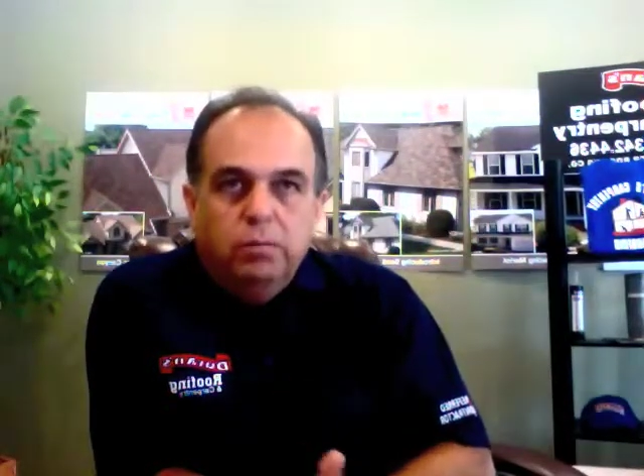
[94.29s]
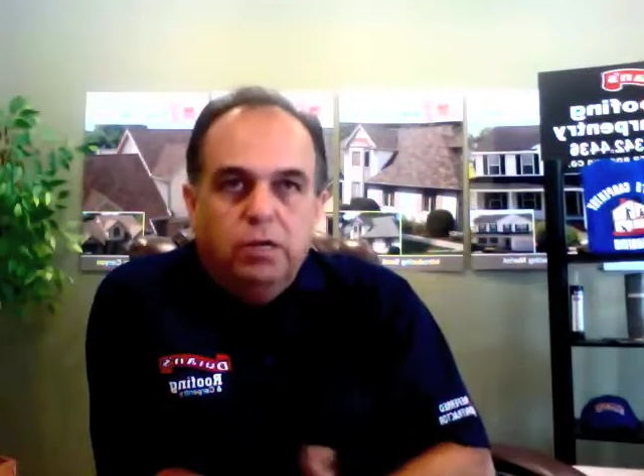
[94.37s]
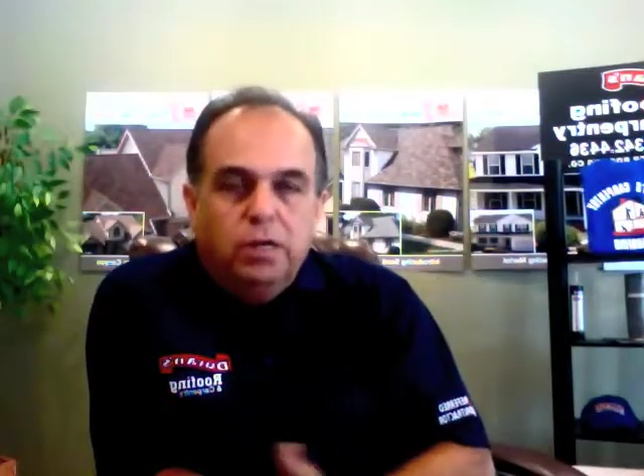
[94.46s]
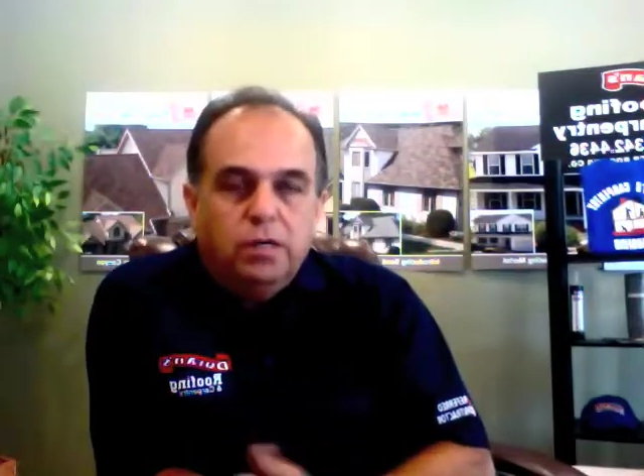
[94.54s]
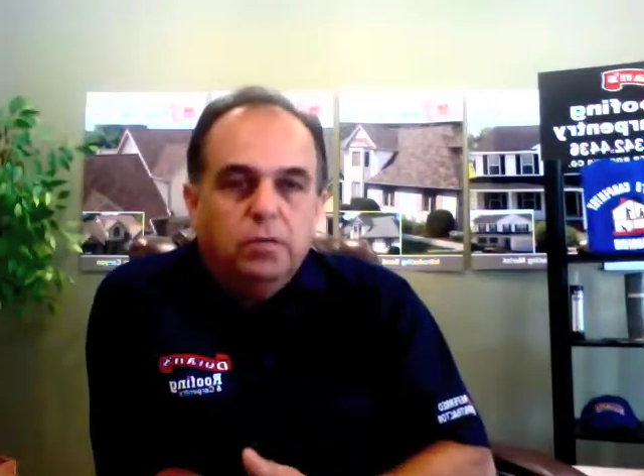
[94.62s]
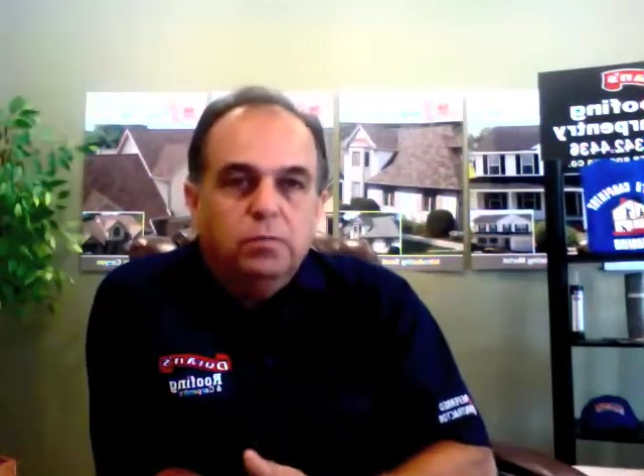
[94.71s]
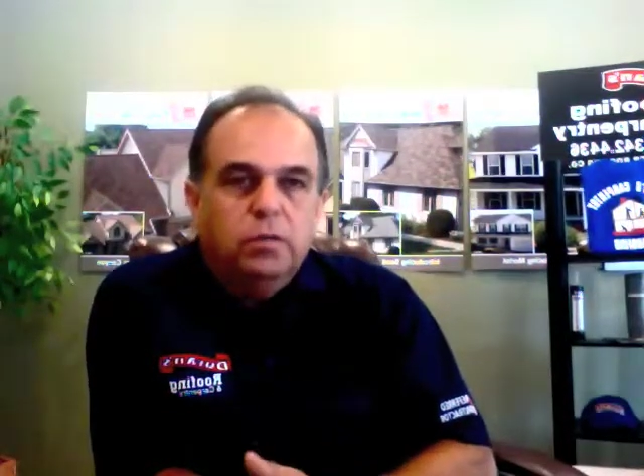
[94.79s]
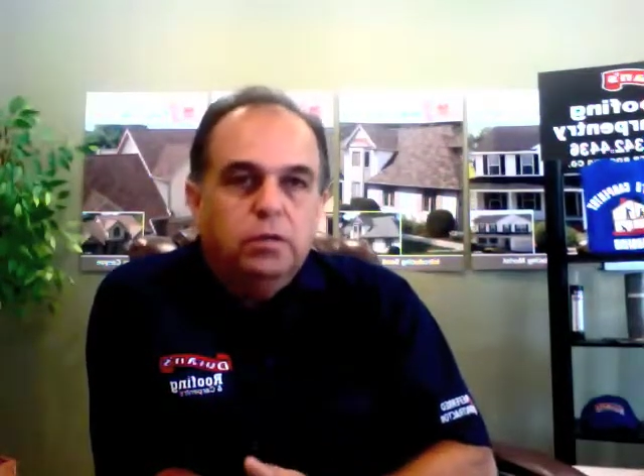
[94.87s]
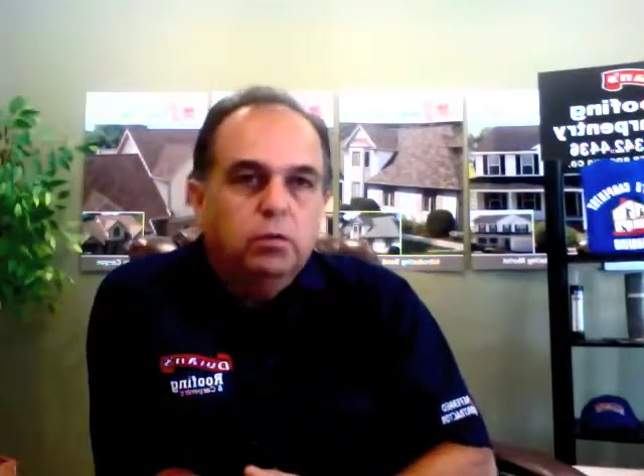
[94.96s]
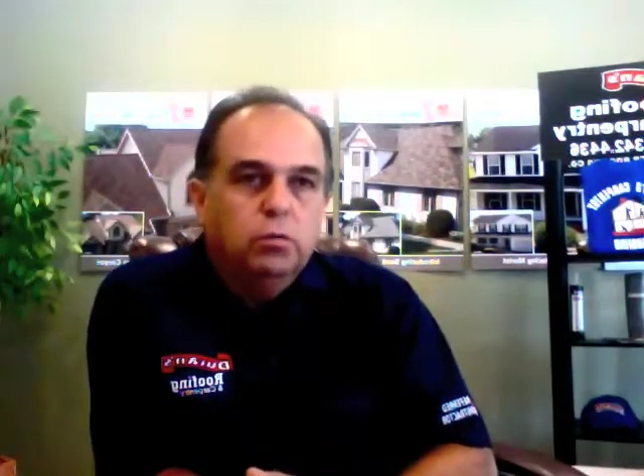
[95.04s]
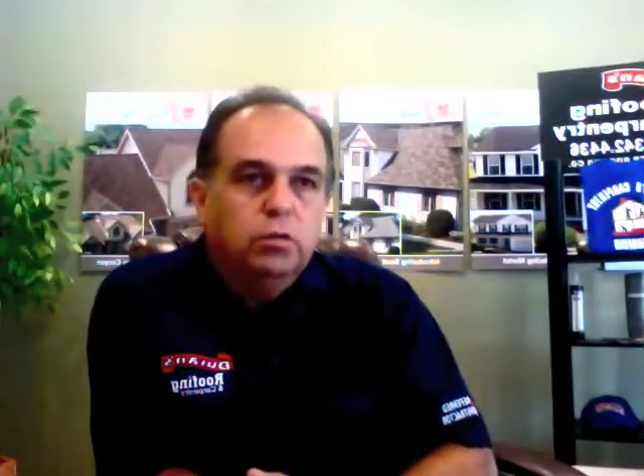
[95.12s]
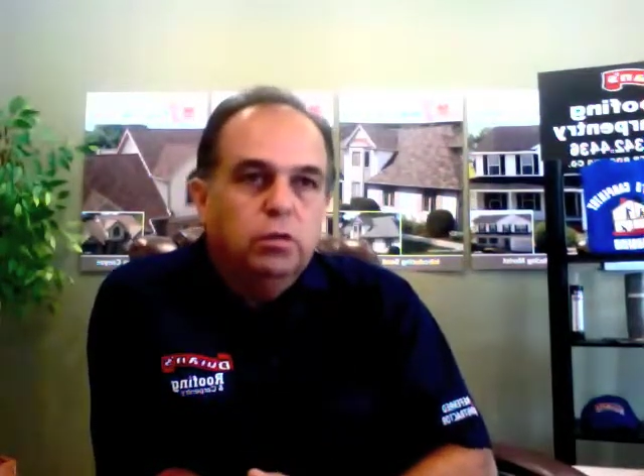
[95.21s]
piled up
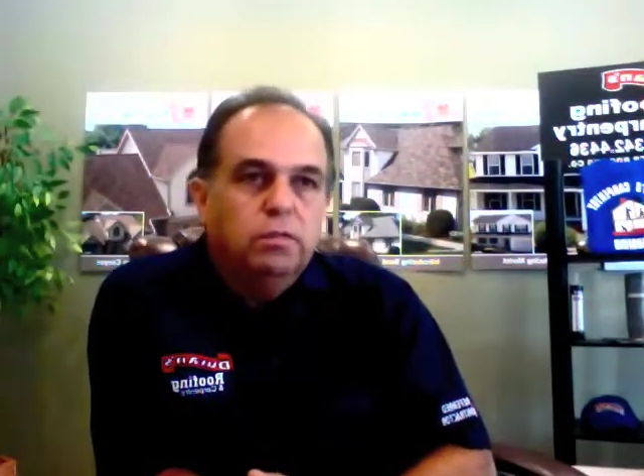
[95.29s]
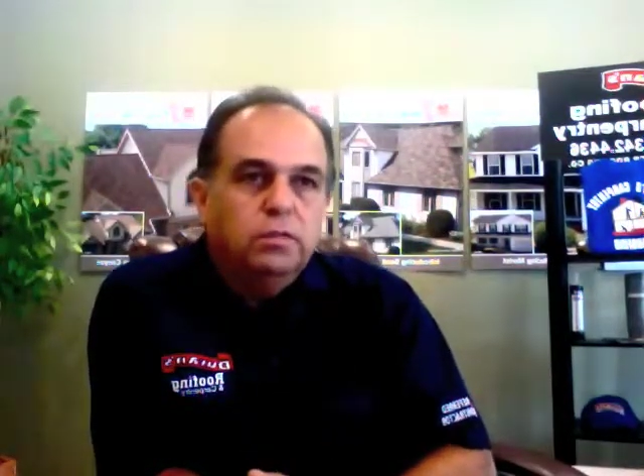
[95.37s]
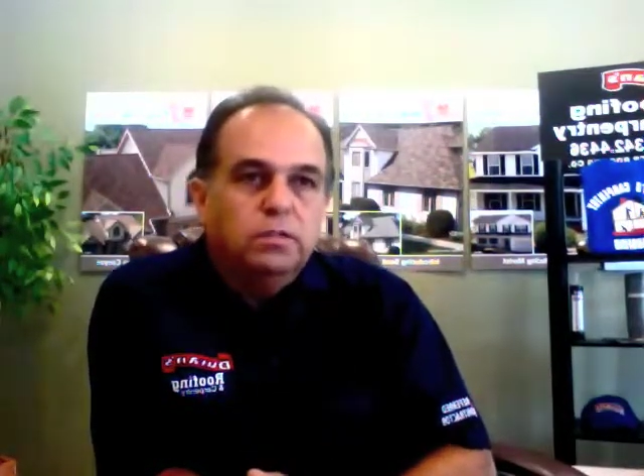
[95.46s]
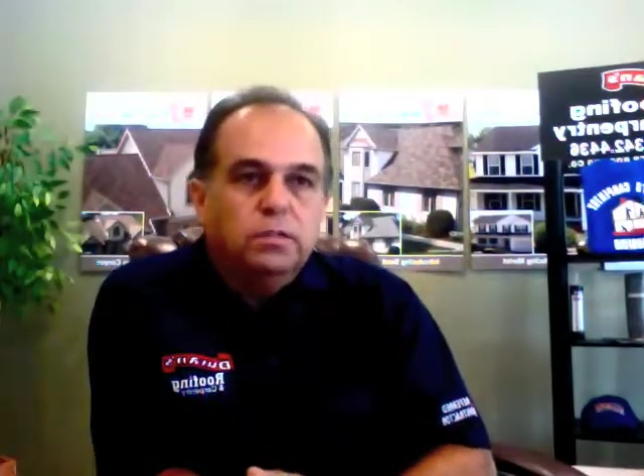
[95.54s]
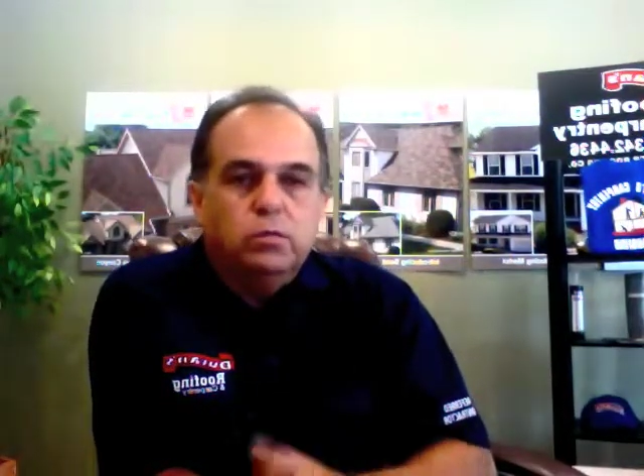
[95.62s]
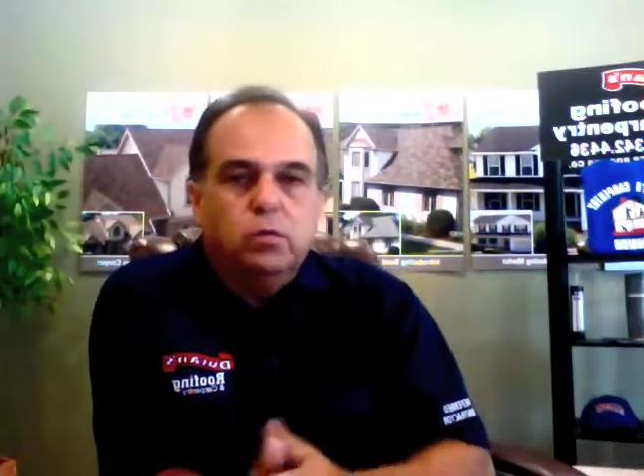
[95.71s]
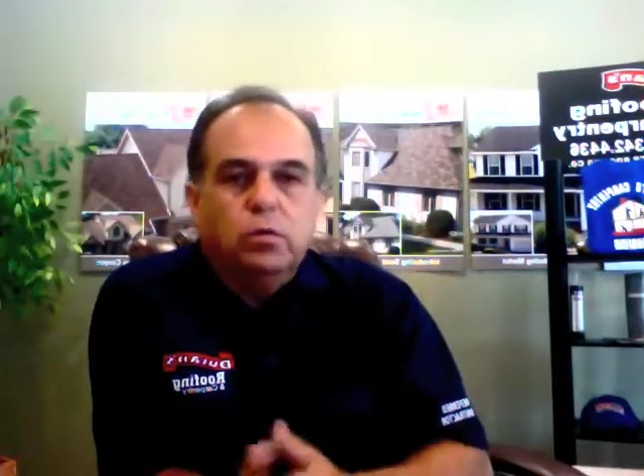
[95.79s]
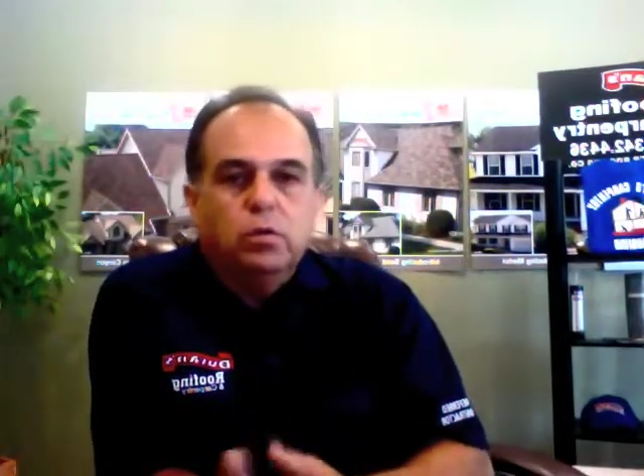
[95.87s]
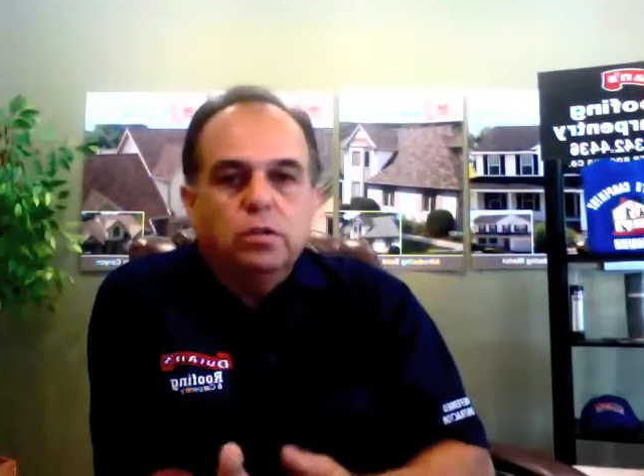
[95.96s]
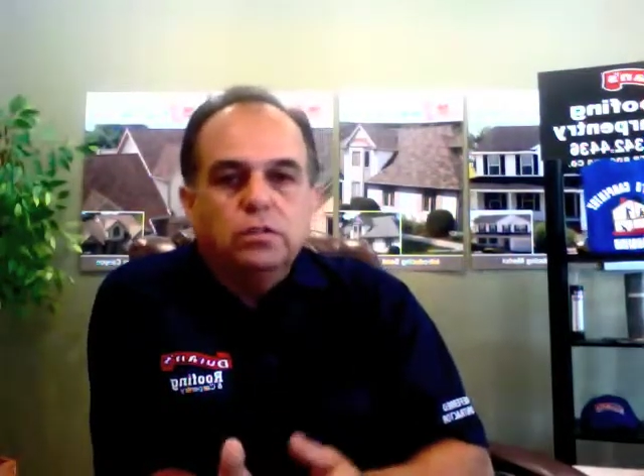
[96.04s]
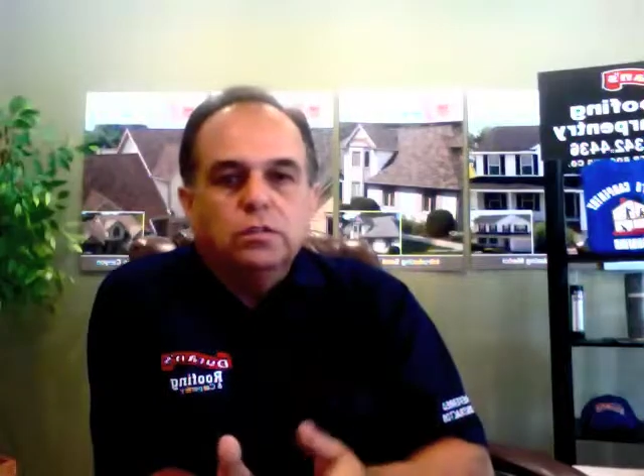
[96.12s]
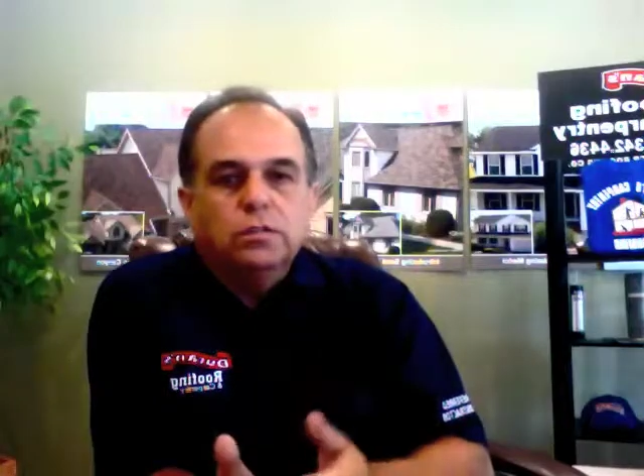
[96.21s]
on your roof is, of
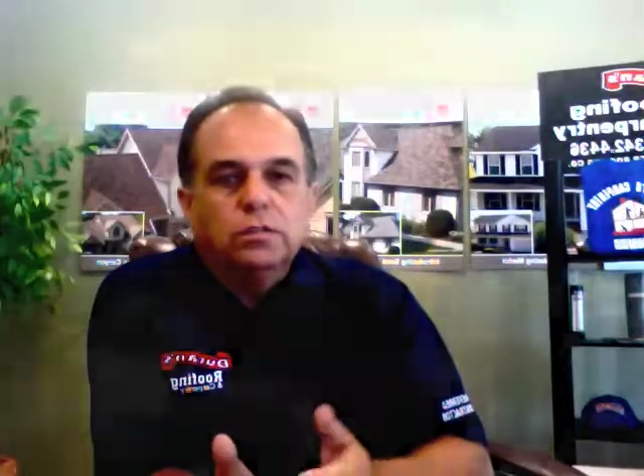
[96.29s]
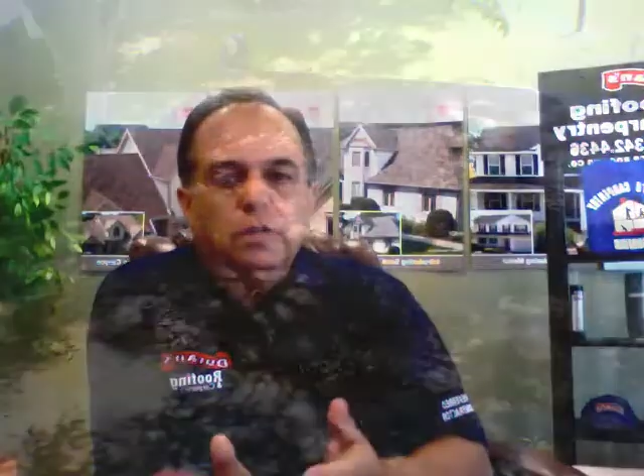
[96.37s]
course,